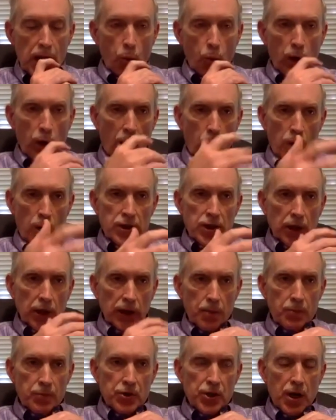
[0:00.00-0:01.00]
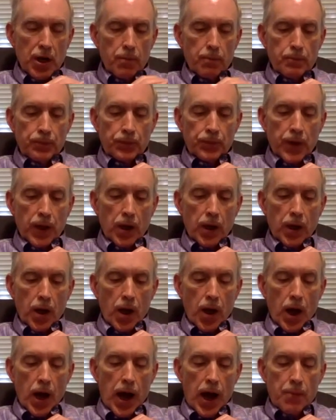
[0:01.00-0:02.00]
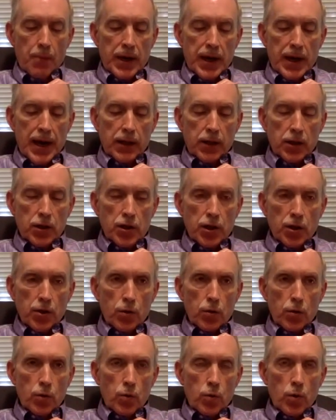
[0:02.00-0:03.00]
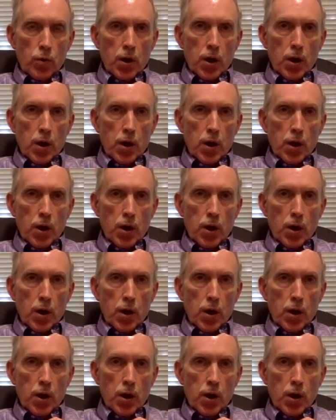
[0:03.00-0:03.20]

when I went to Lipscomb, I began to